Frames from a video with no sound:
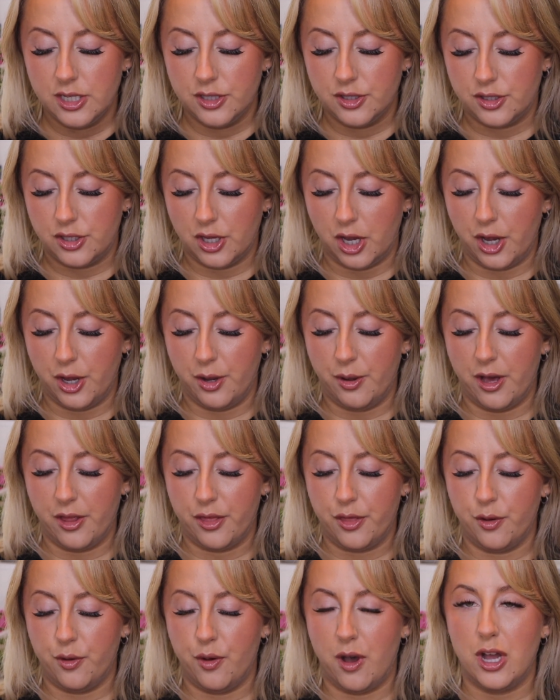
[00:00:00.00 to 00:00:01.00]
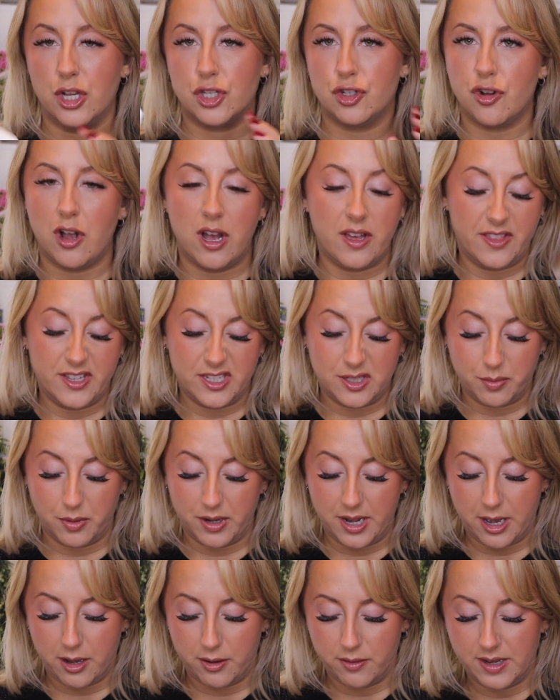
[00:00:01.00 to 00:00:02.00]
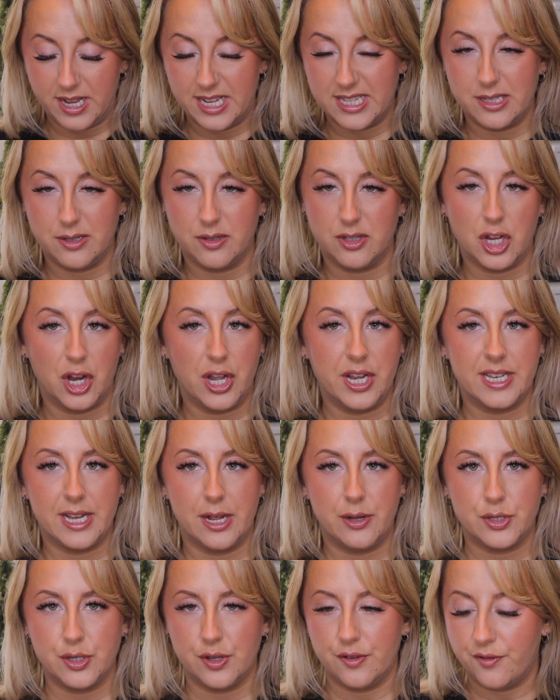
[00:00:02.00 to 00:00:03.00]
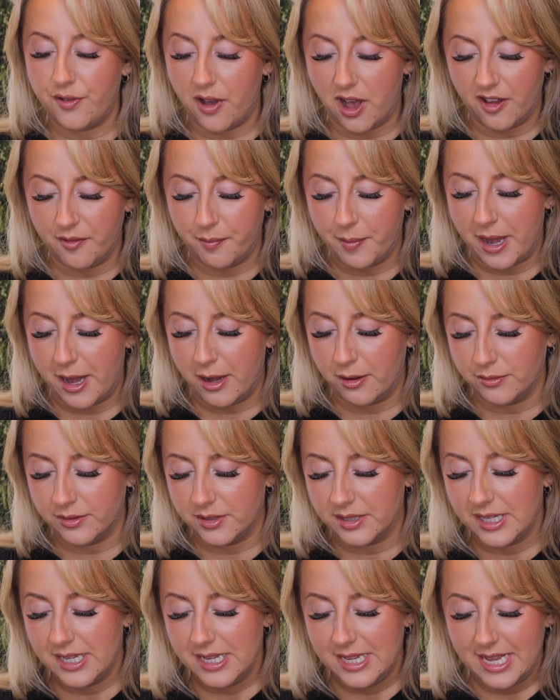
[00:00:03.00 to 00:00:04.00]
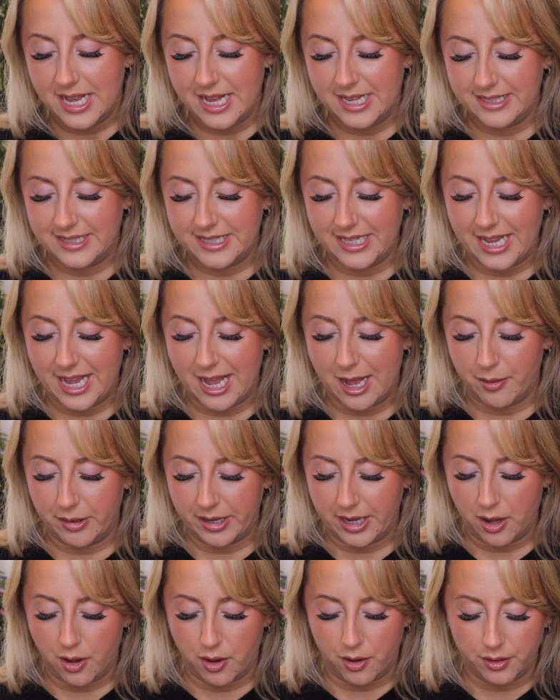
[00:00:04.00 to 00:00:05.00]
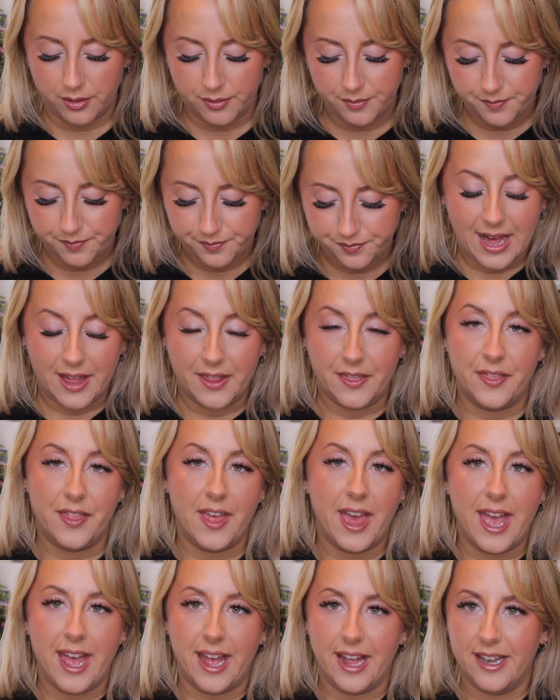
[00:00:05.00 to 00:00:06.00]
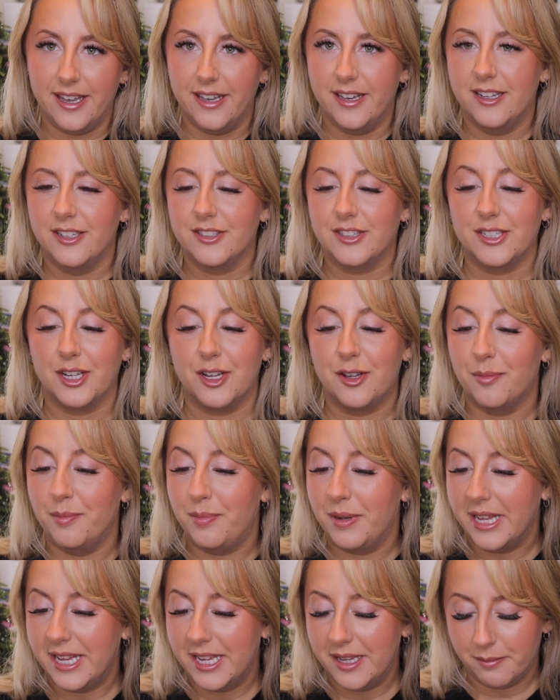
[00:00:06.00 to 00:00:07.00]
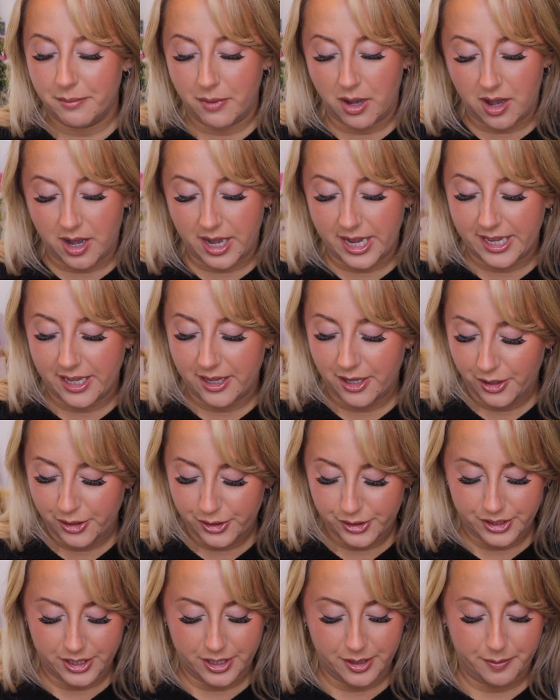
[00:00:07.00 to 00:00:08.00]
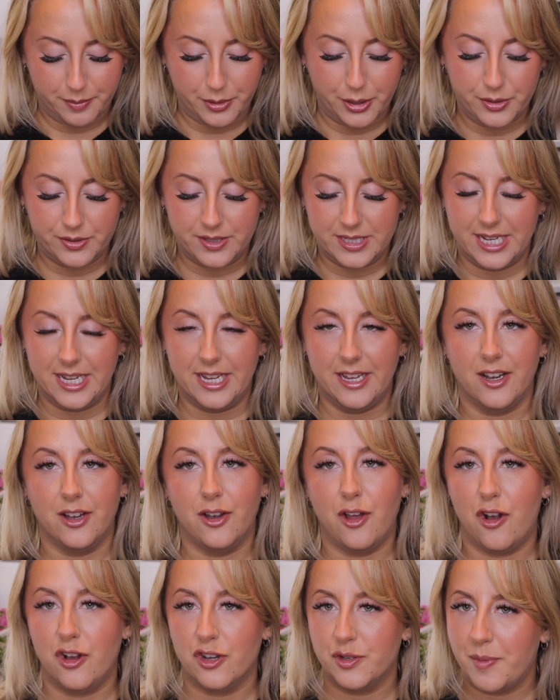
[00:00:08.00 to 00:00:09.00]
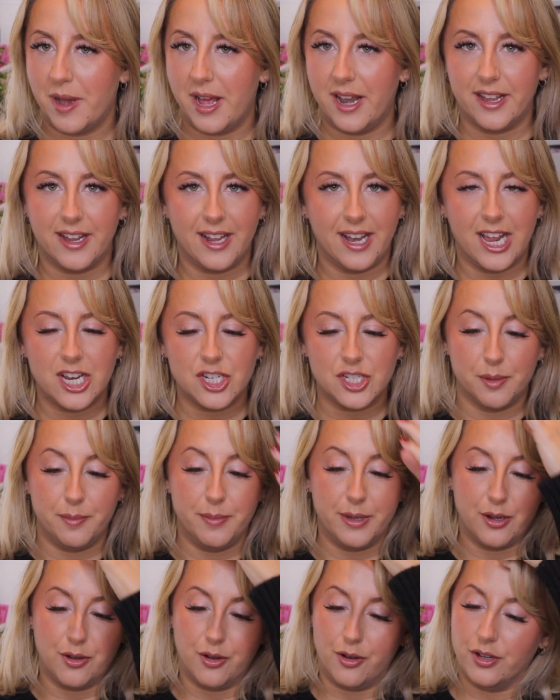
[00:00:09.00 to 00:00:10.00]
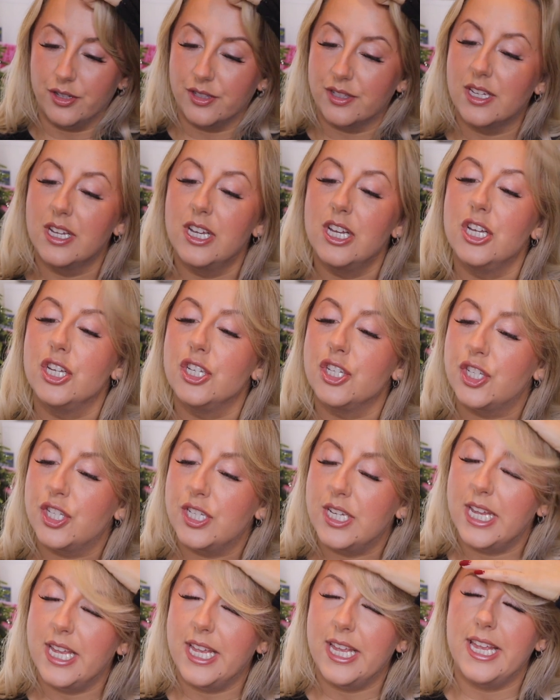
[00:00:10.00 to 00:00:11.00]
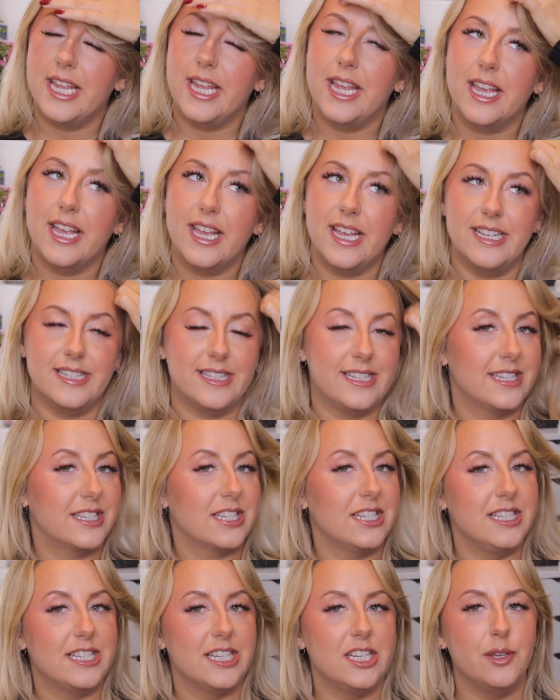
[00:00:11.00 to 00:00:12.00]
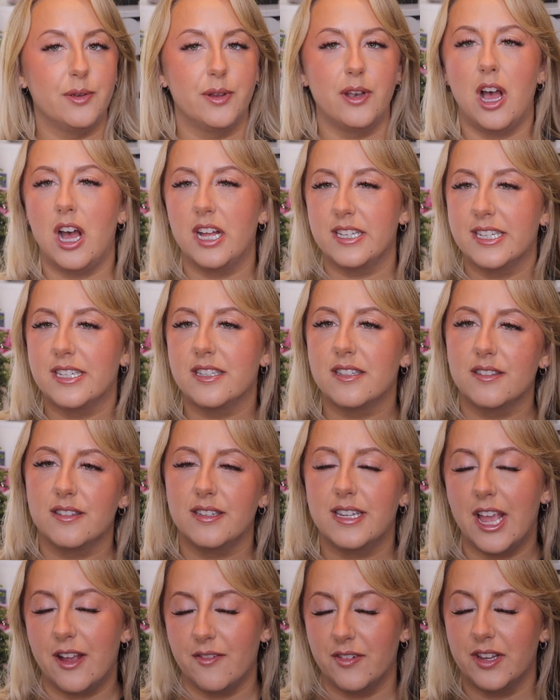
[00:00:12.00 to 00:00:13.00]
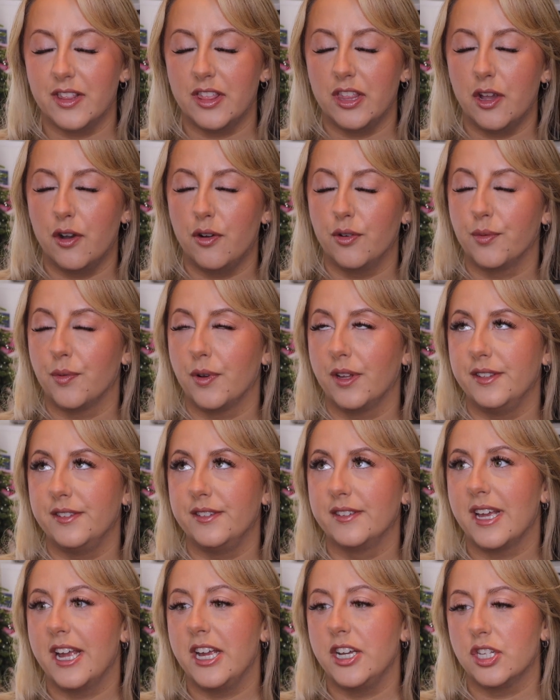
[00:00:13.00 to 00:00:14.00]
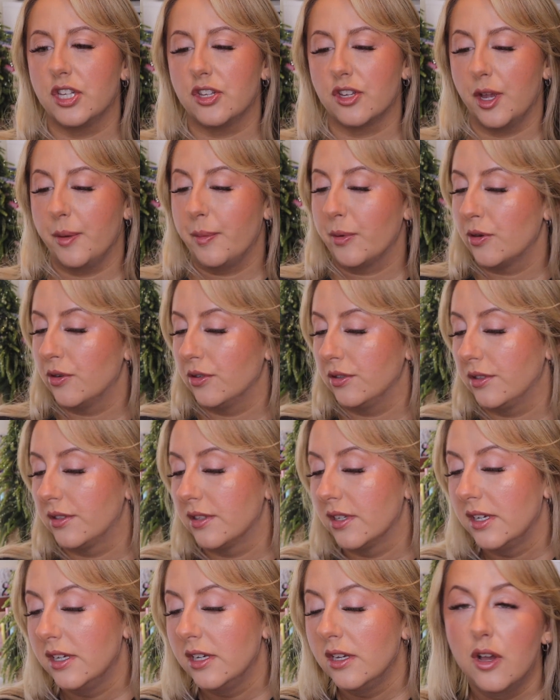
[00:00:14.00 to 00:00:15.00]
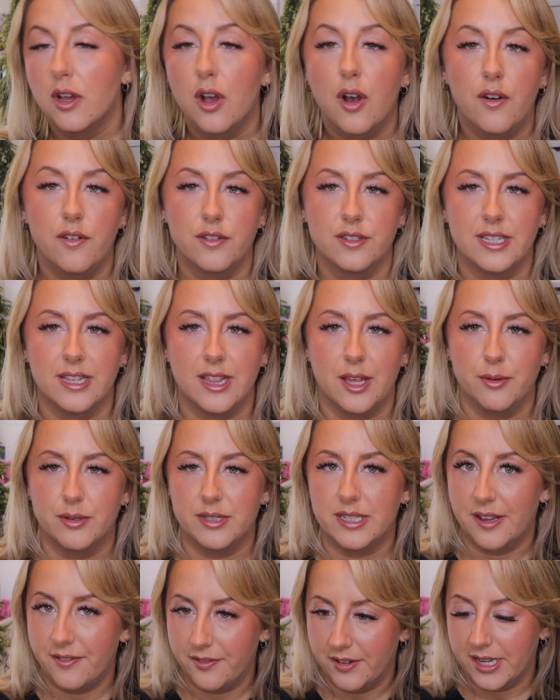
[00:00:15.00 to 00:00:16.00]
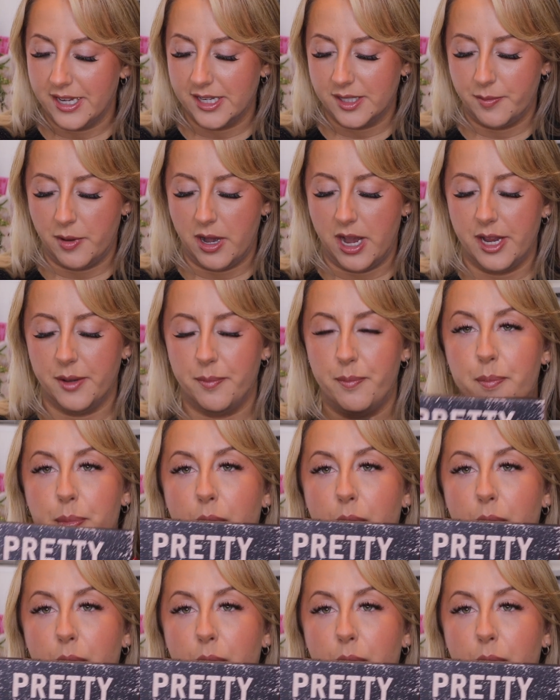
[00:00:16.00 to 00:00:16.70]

So I thought I'd try this one out as it's only down to £5 and see how I get on. And then to complete my Huda Beauty large palette collection, because she is discontinuing. I did get rid of the old ones ages ago because obviously they were definitely expired.